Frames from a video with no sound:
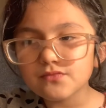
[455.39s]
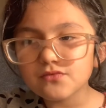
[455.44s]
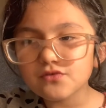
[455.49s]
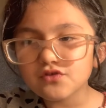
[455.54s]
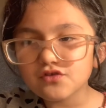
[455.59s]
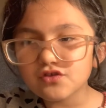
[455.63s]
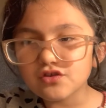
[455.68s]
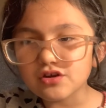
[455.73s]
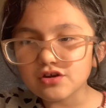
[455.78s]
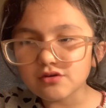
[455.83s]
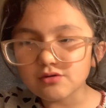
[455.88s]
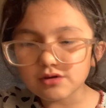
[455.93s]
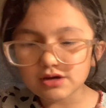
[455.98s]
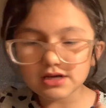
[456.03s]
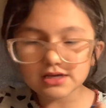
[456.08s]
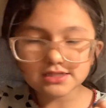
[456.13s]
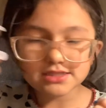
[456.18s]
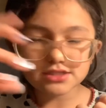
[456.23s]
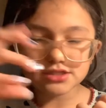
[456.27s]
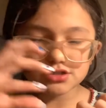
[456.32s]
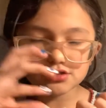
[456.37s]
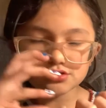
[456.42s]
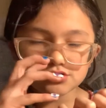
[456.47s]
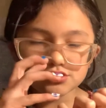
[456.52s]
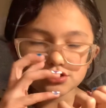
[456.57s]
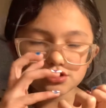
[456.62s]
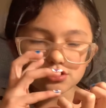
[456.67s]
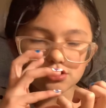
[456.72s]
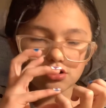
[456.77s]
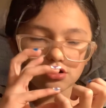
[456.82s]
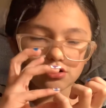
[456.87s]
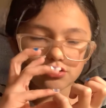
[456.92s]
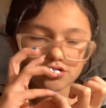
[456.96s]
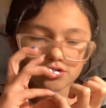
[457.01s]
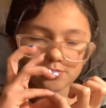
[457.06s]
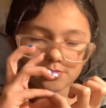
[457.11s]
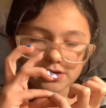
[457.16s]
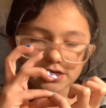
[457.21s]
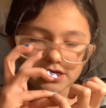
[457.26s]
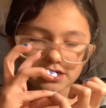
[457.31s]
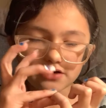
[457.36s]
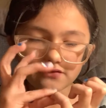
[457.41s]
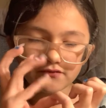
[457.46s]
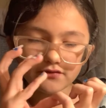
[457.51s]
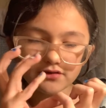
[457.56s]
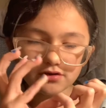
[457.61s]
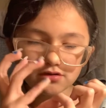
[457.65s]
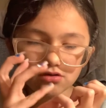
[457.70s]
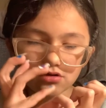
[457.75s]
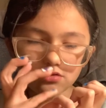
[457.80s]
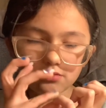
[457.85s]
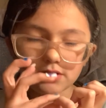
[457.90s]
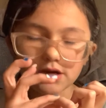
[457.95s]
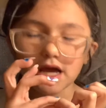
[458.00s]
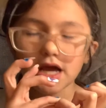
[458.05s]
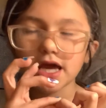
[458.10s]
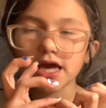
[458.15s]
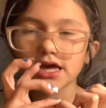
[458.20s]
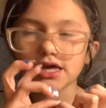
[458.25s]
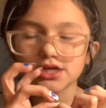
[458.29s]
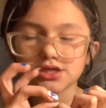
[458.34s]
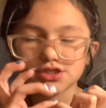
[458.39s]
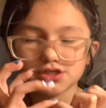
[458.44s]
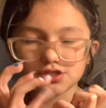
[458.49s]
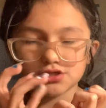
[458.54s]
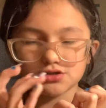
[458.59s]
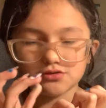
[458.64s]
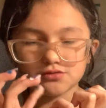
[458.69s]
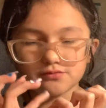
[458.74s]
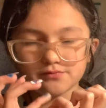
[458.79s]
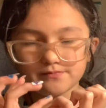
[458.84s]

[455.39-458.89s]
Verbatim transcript: Serious? You took all the pink of it? Oh, I hate you.